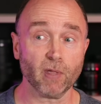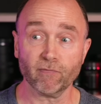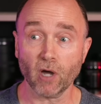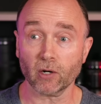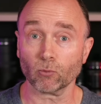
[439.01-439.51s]

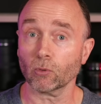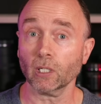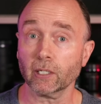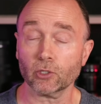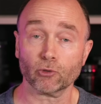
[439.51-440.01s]
They've got a
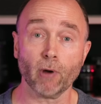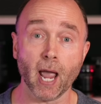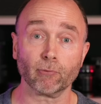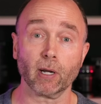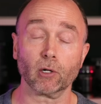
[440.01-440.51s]
really good
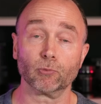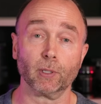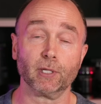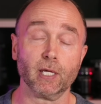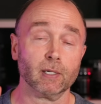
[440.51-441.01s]
track record
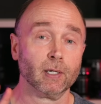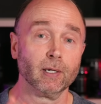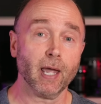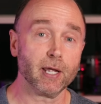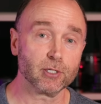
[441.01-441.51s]
with the
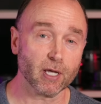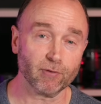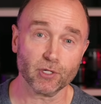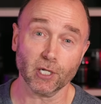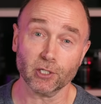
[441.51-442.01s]

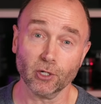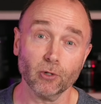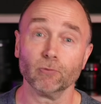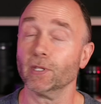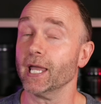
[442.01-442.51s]

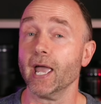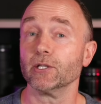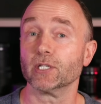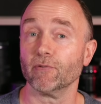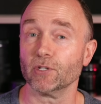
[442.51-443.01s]
A7C2, the
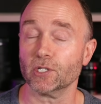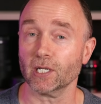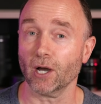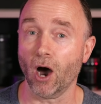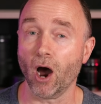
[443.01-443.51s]

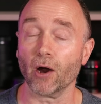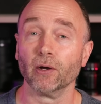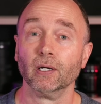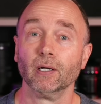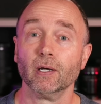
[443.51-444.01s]
A7CR,
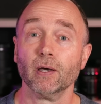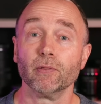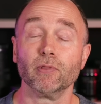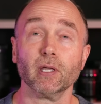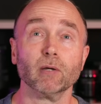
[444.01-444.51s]

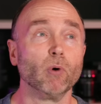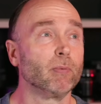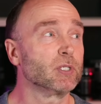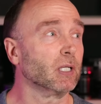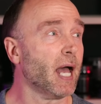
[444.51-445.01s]
the what
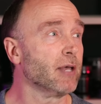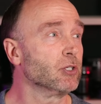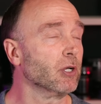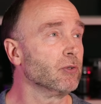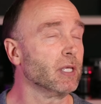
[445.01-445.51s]
was it
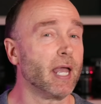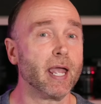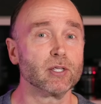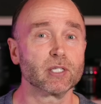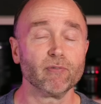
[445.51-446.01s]
last year? The
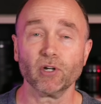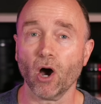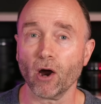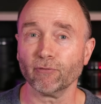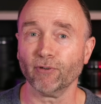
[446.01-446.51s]

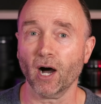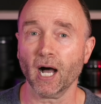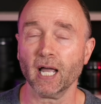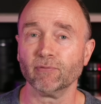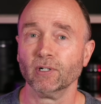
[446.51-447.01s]

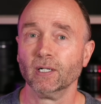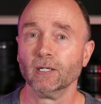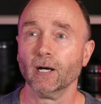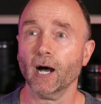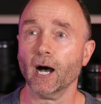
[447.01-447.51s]
A7R5,
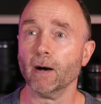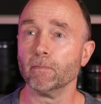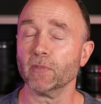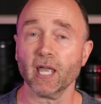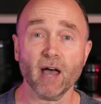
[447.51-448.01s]

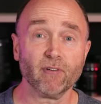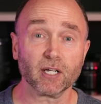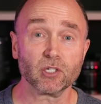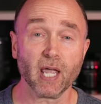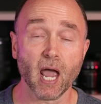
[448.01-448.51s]
um, the
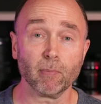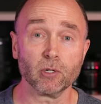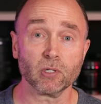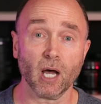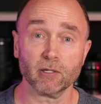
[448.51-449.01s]
FX
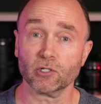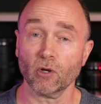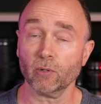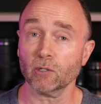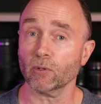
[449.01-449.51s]
cameras. Uh,
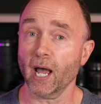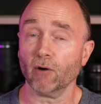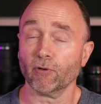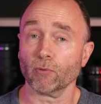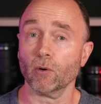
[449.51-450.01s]
Sony
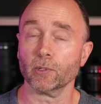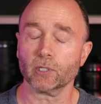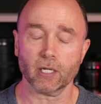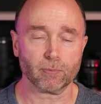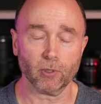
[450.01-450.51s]
Alpha Rumors
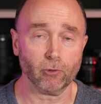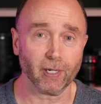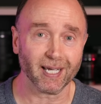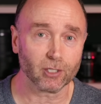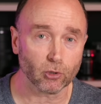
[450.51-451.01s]
has been
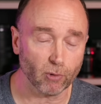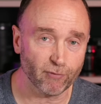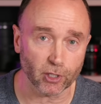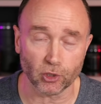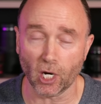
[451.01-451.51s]
doing a
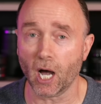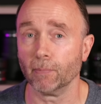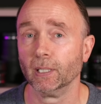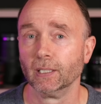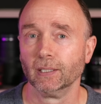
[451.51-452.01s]
terrific job.